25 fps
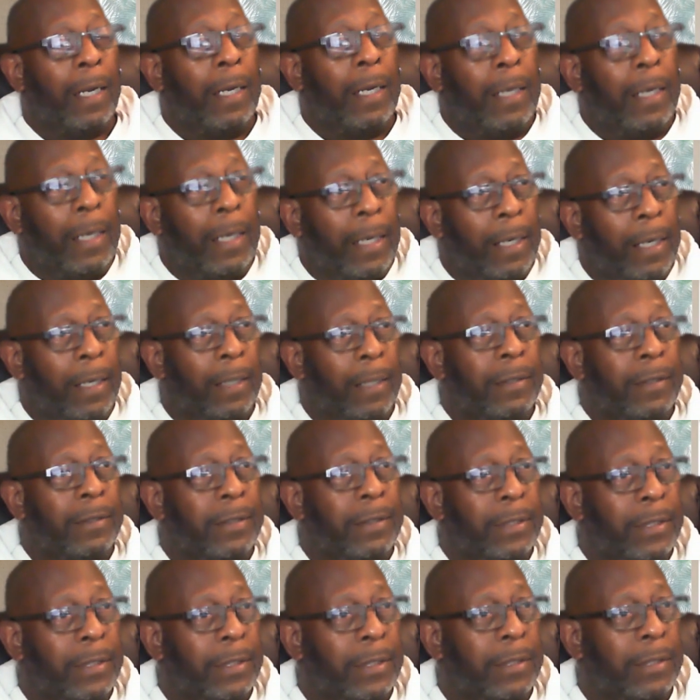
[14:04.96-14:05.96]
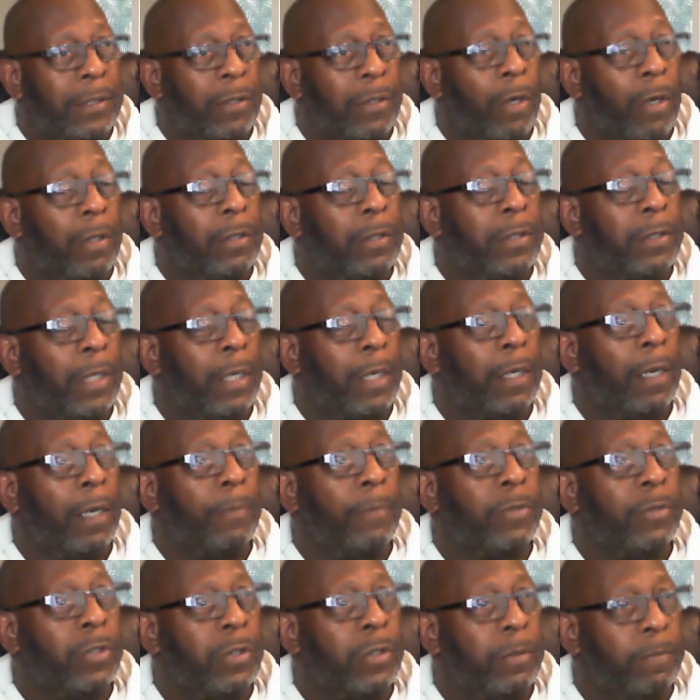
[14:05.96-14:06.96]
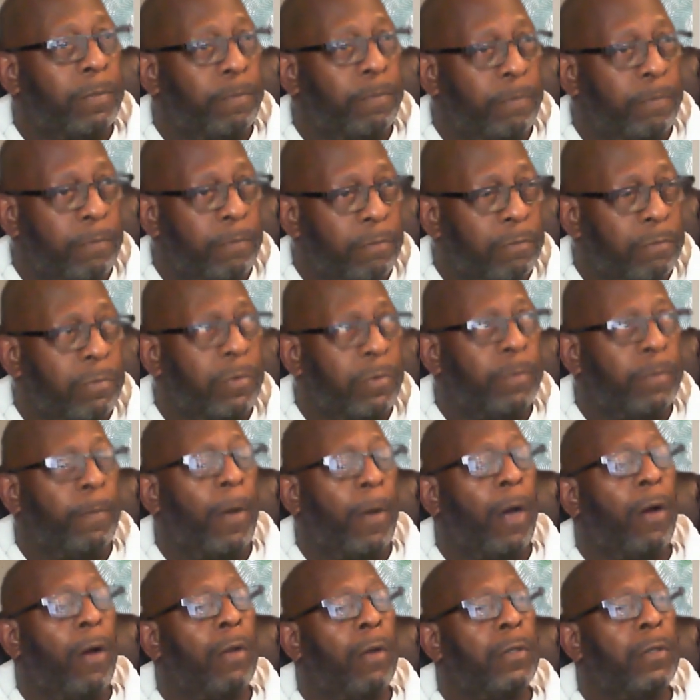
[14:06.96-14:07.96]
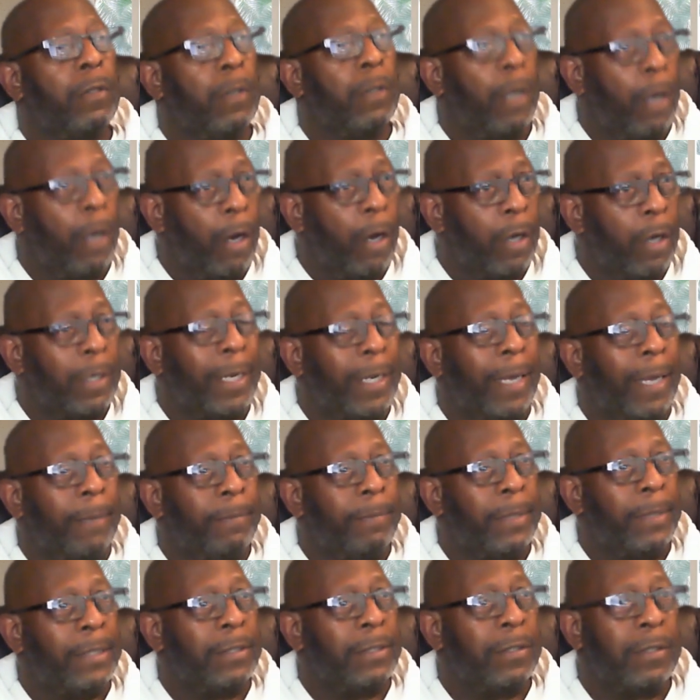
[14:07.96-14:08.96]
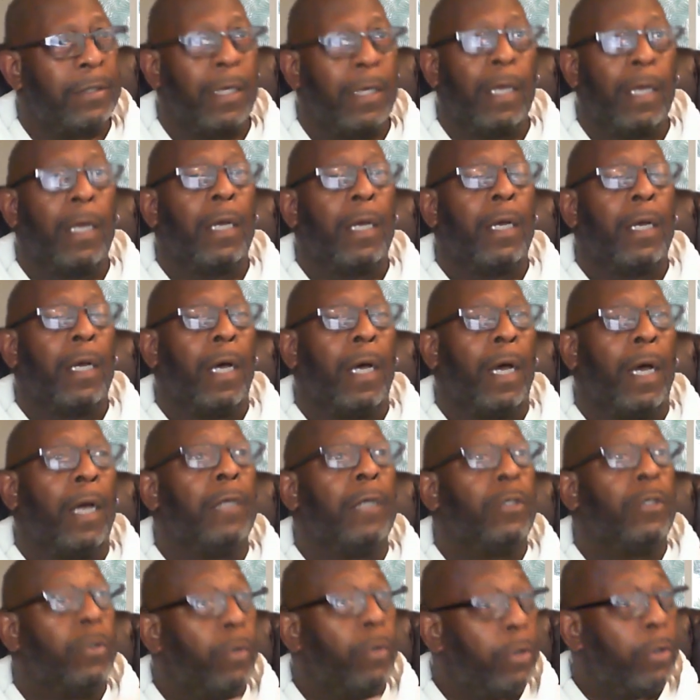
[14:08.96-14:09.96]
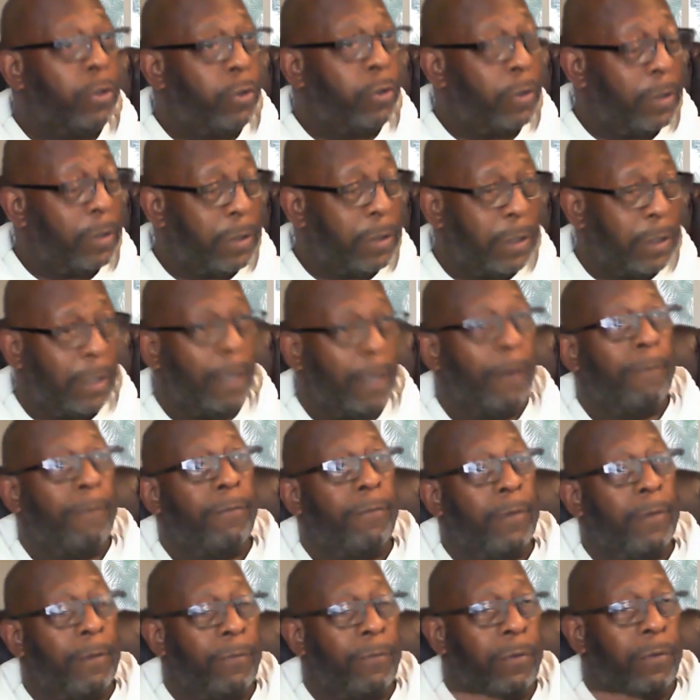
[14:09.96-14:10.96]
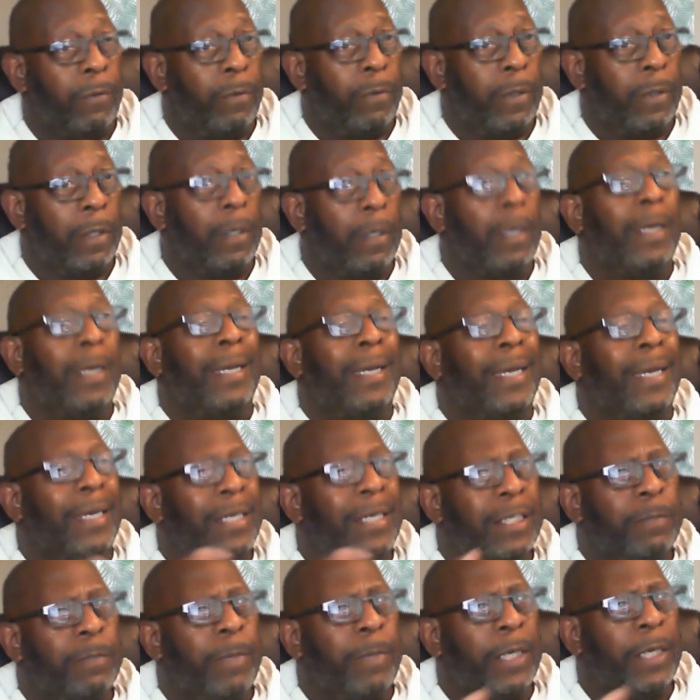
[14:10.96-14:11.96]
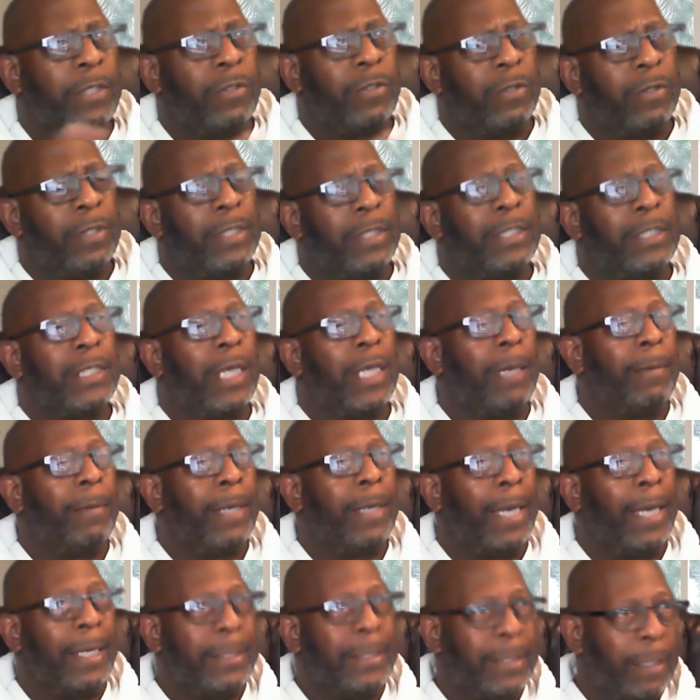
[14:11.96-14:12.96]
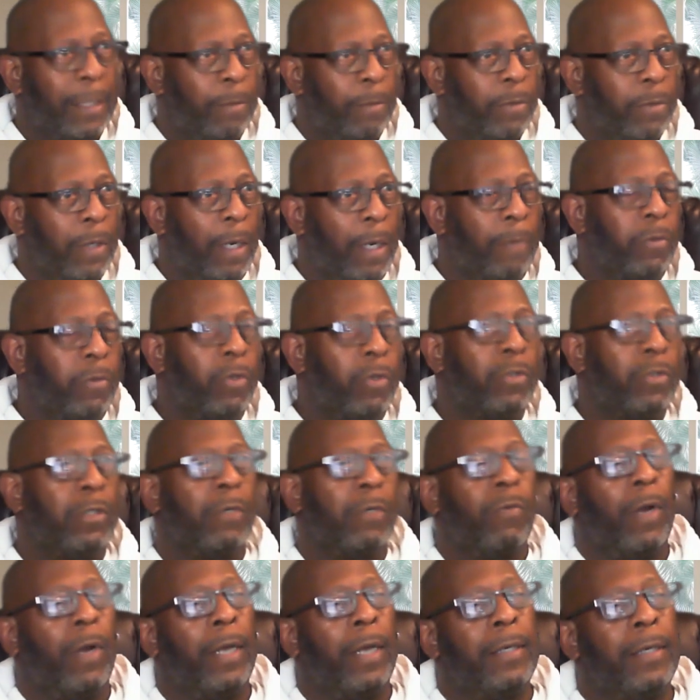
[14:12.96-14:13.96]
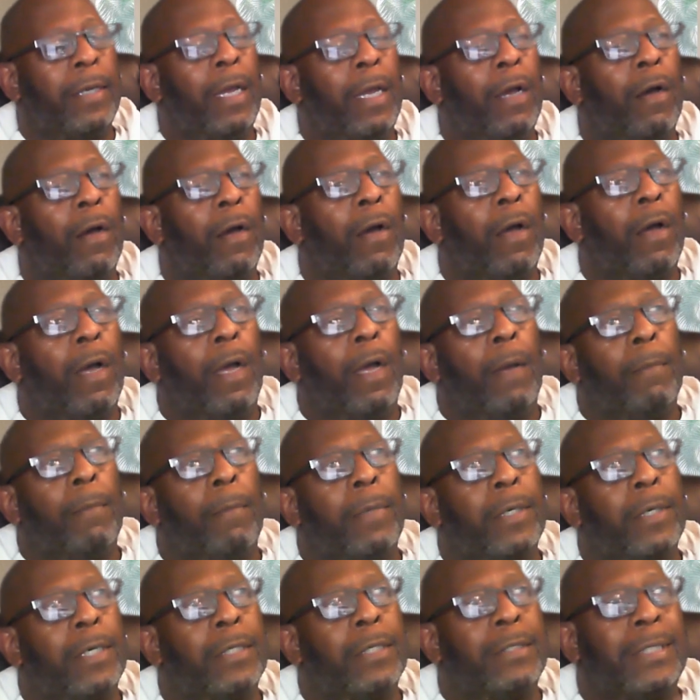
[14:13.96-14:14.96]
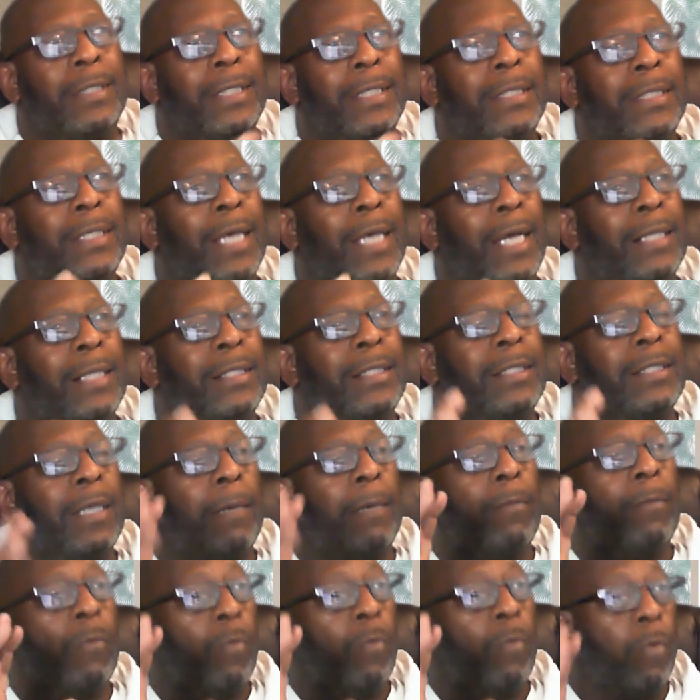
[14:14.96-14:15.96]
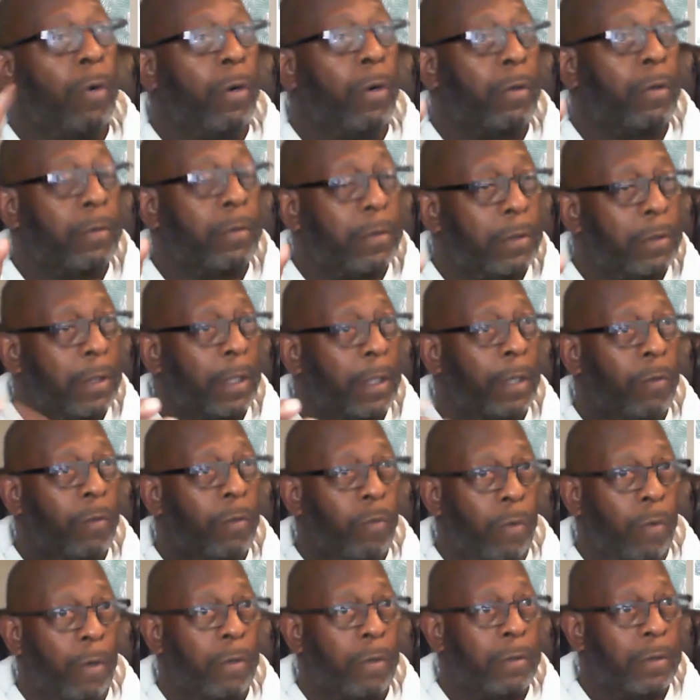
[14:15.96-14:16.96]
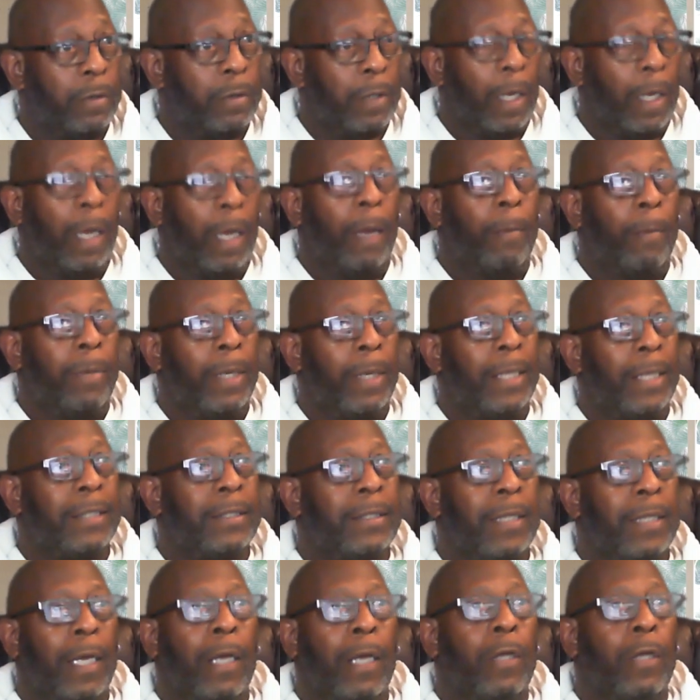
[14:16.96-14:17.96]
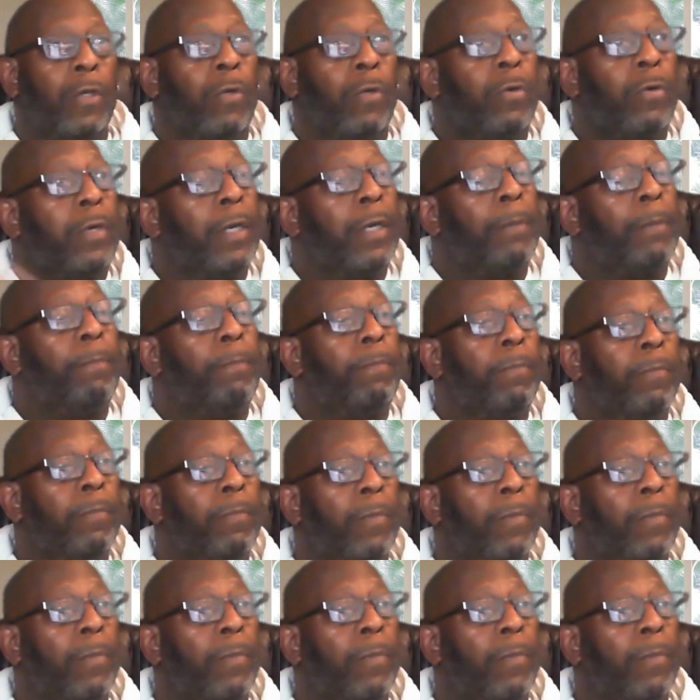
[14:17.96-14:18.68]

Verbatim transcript: uh, setting up a small online business uh, do it yourself, if you will. And it's based on the same concept that I'm using right now, because this concept works. It works. Plus, you get